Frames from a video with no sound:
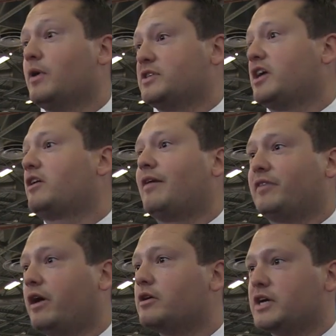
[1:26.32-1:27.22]
U.S.
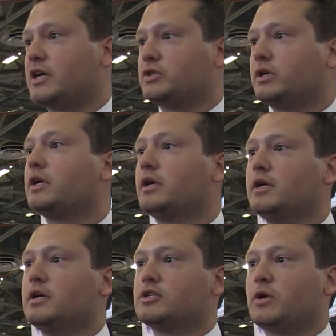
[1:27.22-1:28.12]
aircraft carriers,
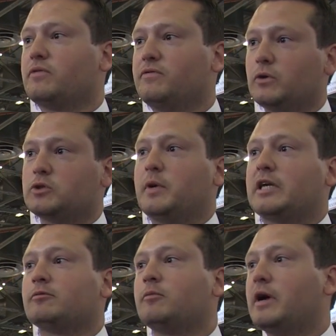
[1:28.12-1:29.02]
actually. So the full
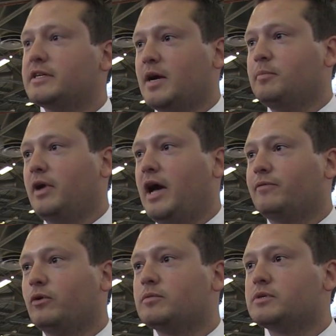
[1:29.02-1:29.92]
spectrum of maritime
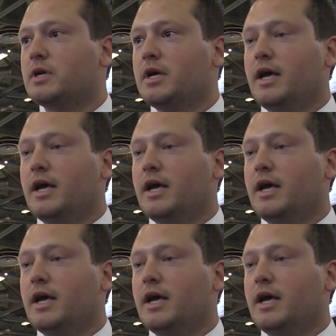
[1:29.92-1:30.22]
platforms.